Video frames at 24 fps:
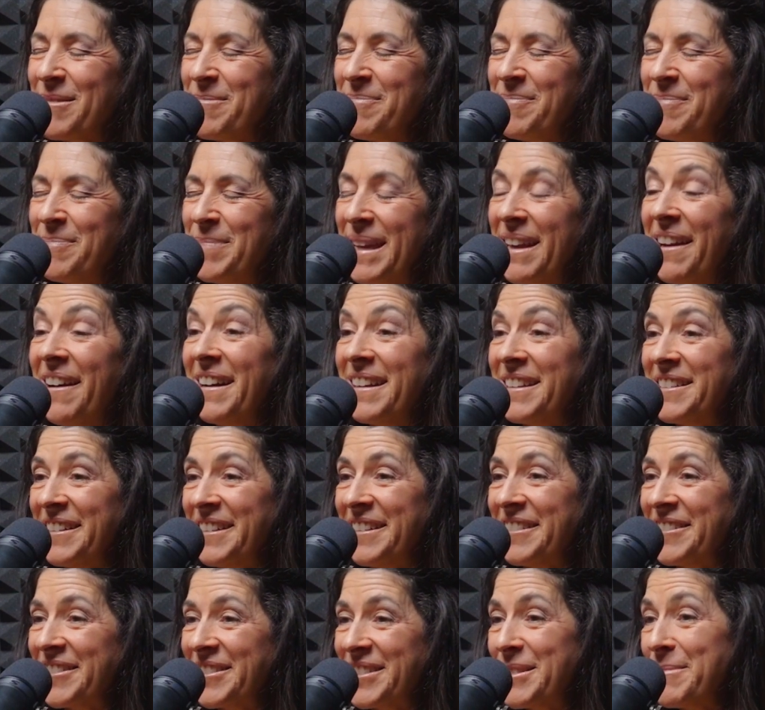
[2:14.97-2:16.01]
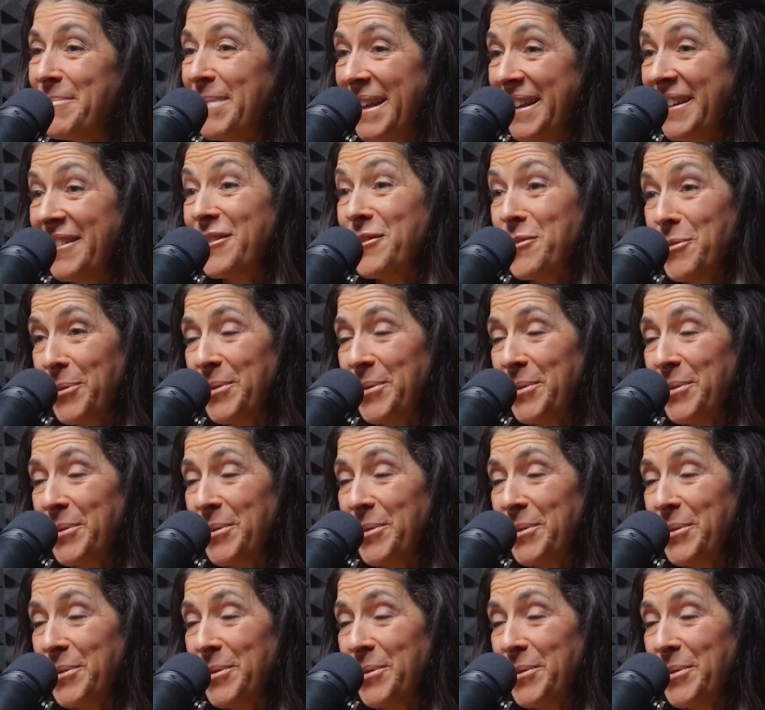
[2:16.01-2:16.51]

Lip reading: I'm beyond honored to be here,